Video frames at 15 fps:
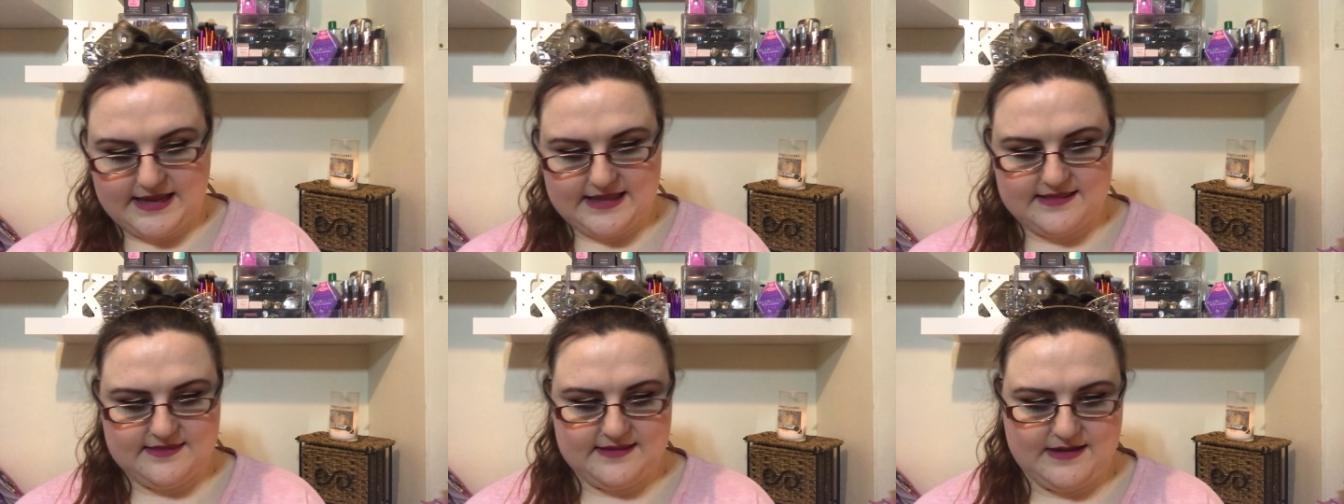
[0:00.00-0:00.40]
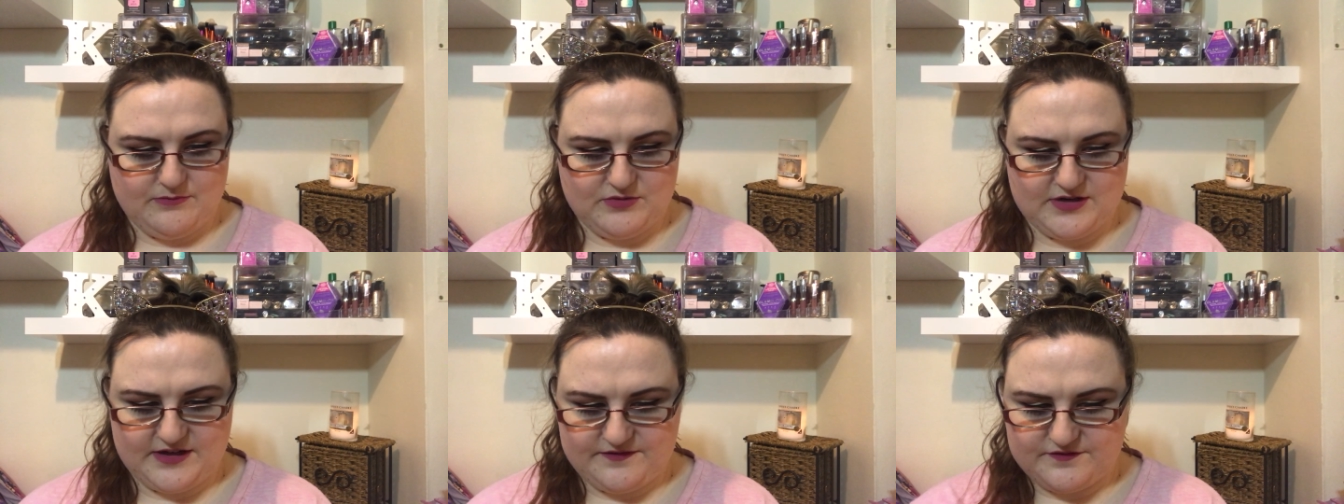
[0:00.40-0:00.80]
And
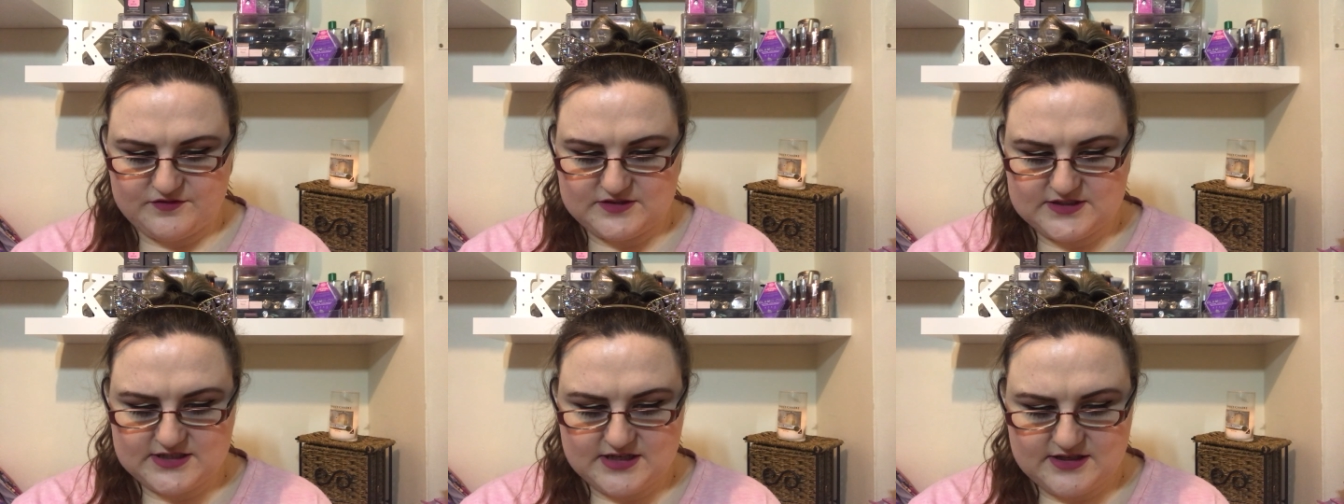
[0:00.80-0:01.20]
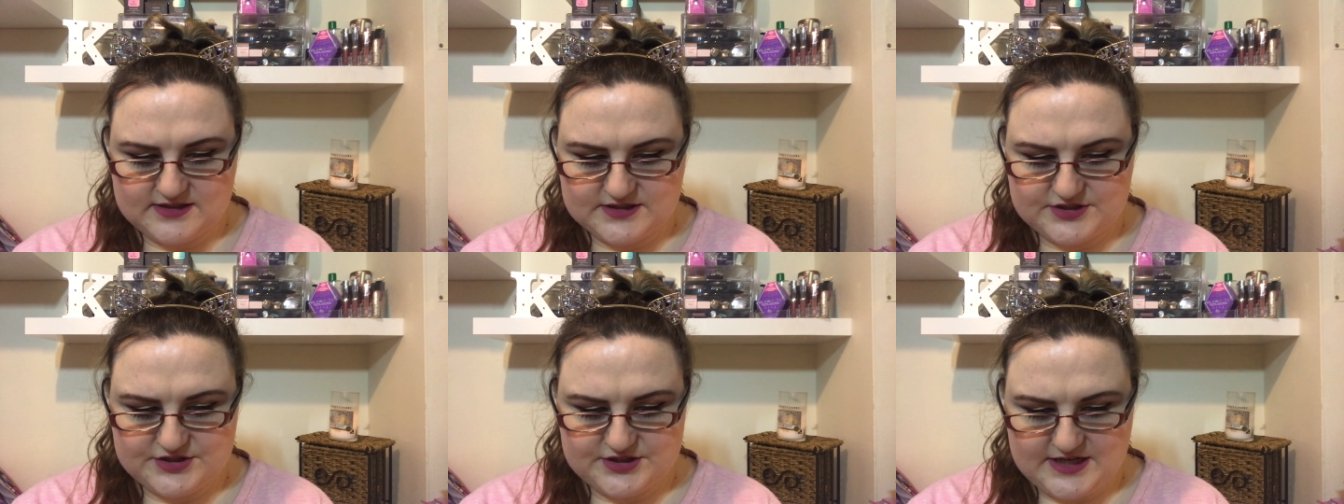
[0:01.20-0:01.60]
then we'll go for a
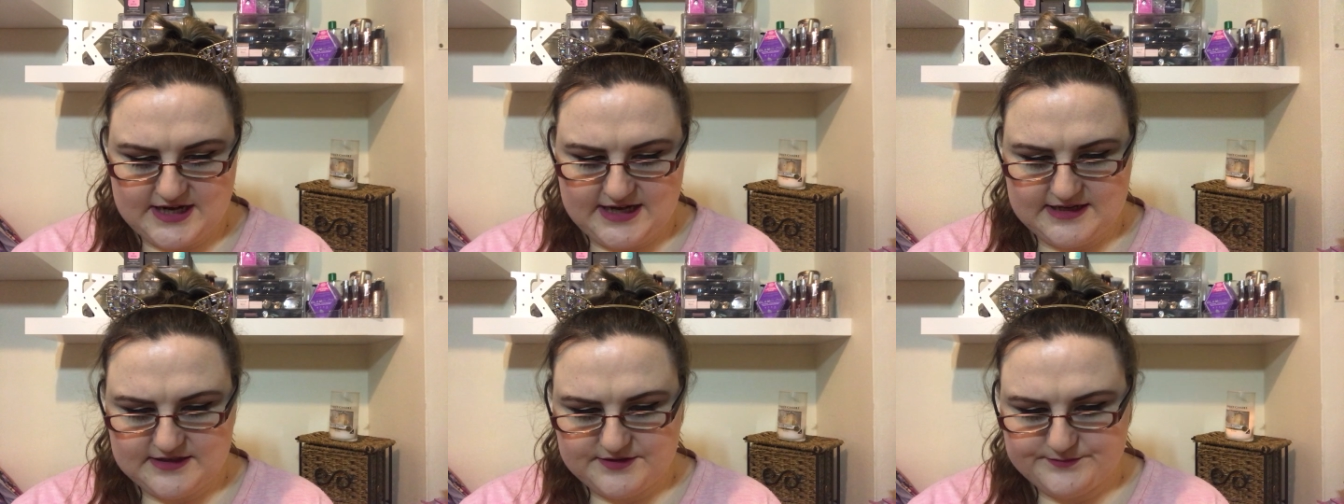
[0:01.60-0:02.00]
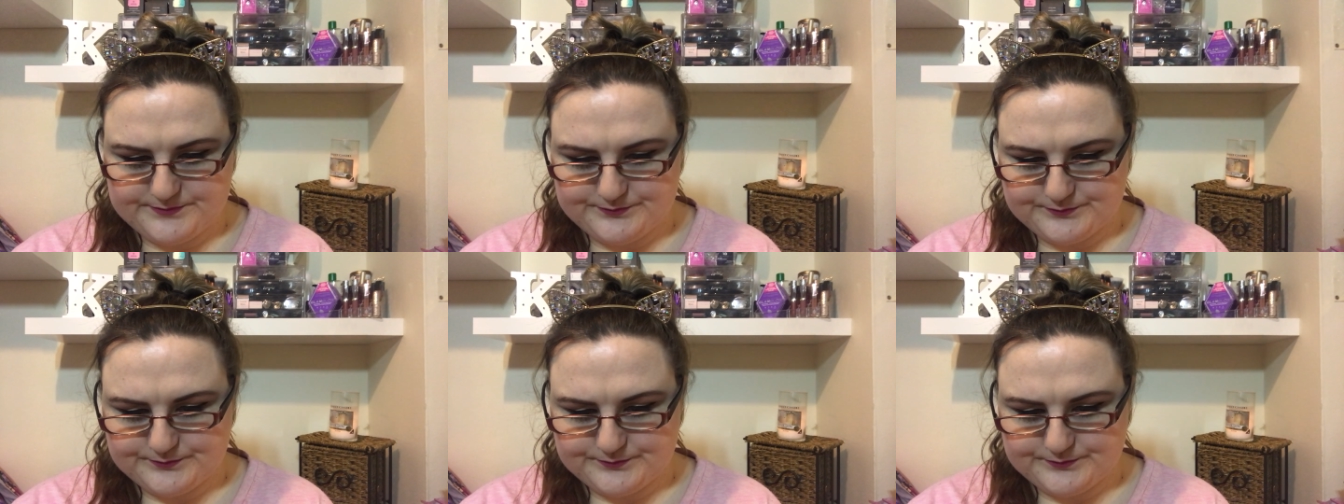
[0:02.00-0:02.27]
darker shade,